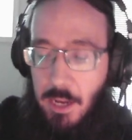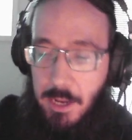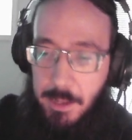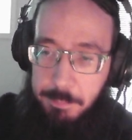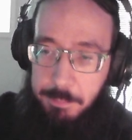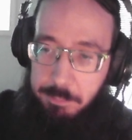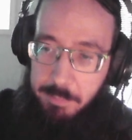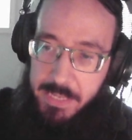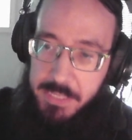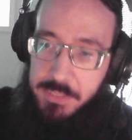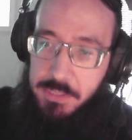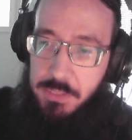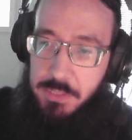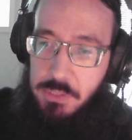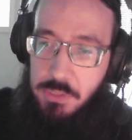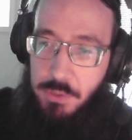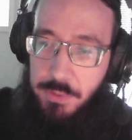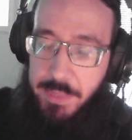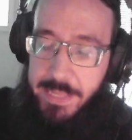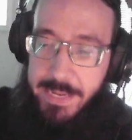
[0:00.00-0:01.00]
makes it
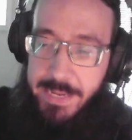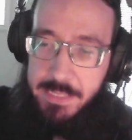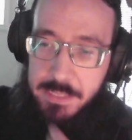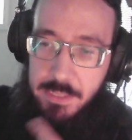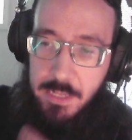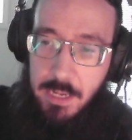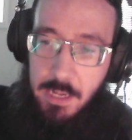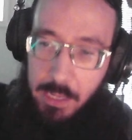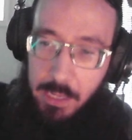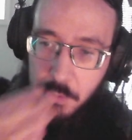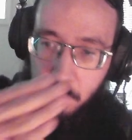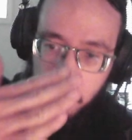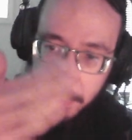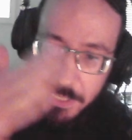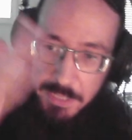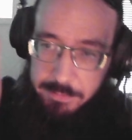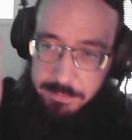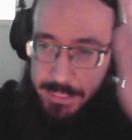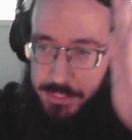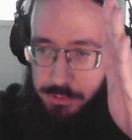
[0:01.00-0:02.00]
so that it
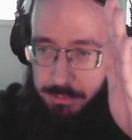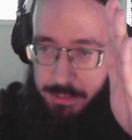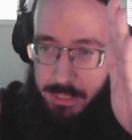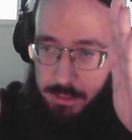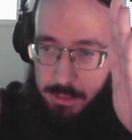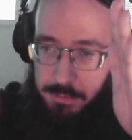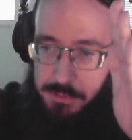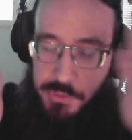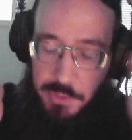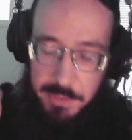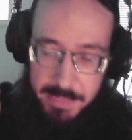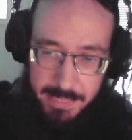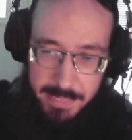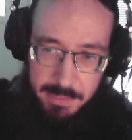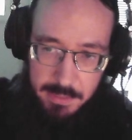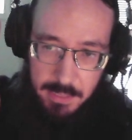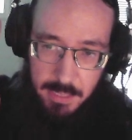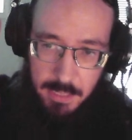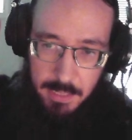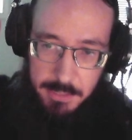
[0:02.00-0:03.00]
redirects your hero so
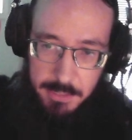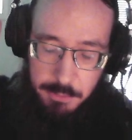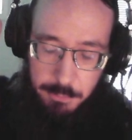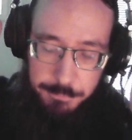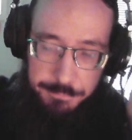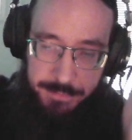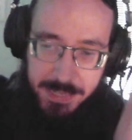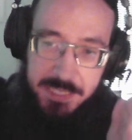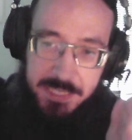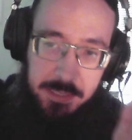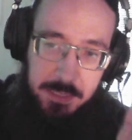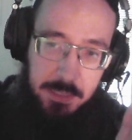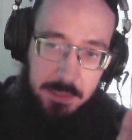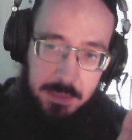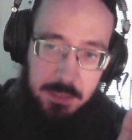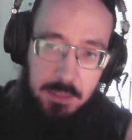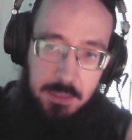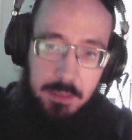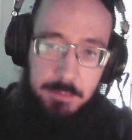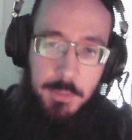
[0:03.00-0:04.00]
that you're facing
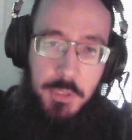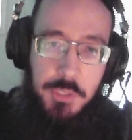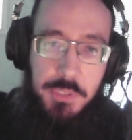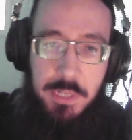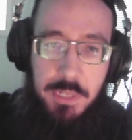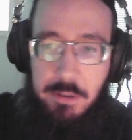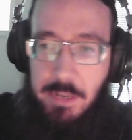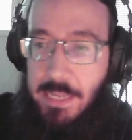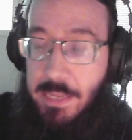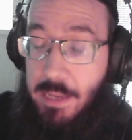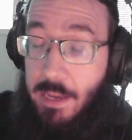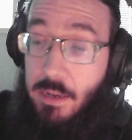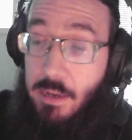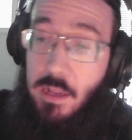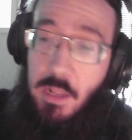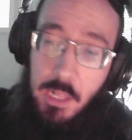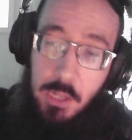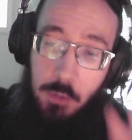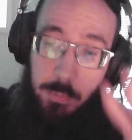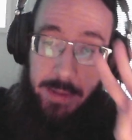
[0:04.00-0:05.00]
the mercenary again.
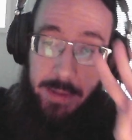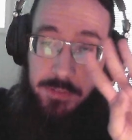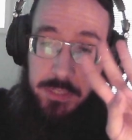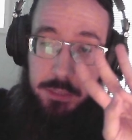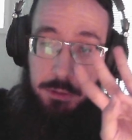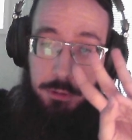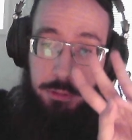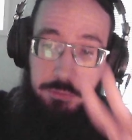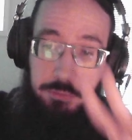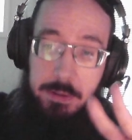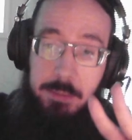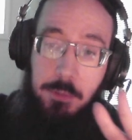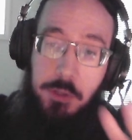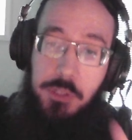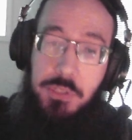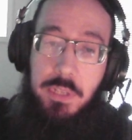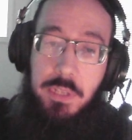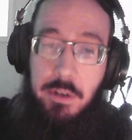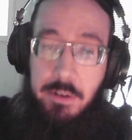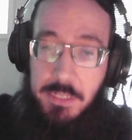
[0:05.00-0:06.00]
We have to kill 3
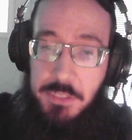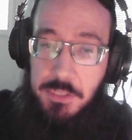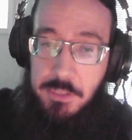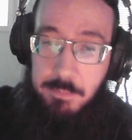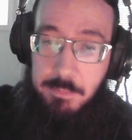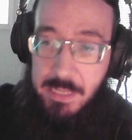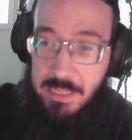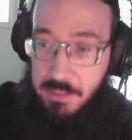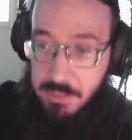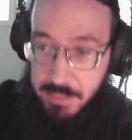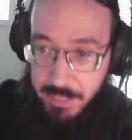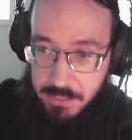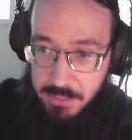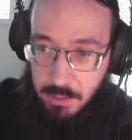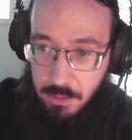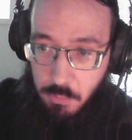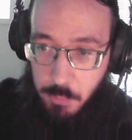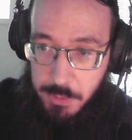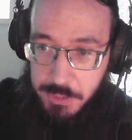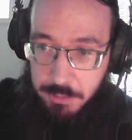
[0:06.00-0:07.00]
mercenaries to make the
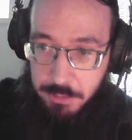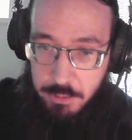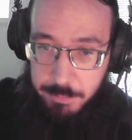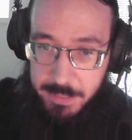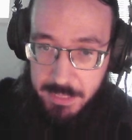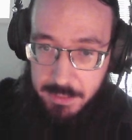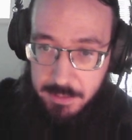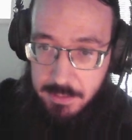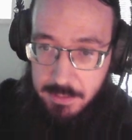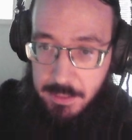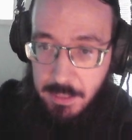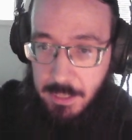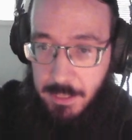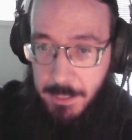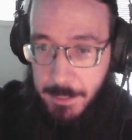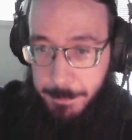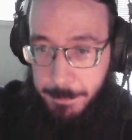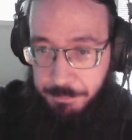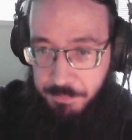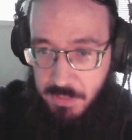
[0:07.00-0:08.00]
centaur wizard appear.
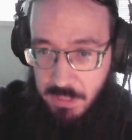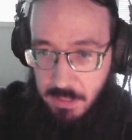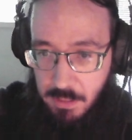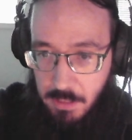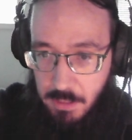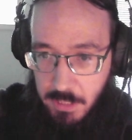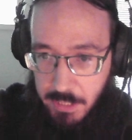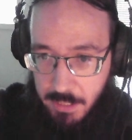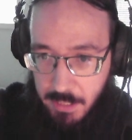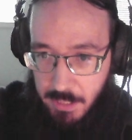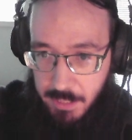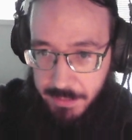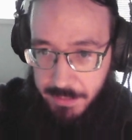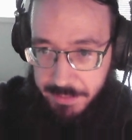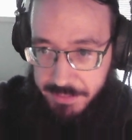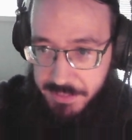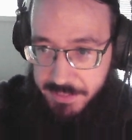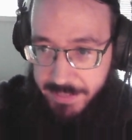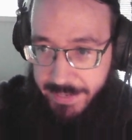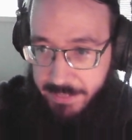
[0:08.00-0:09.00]
Click on
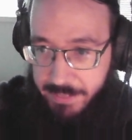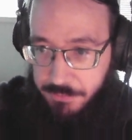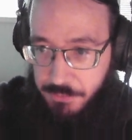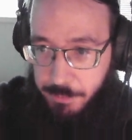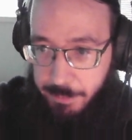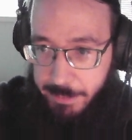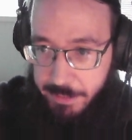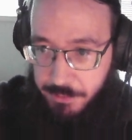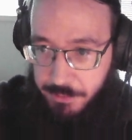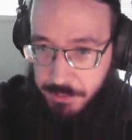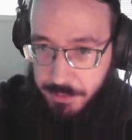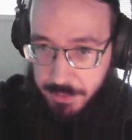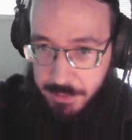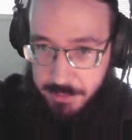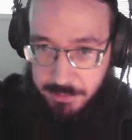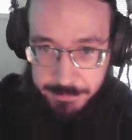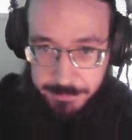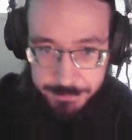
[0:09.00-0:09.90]
this stack of spears here.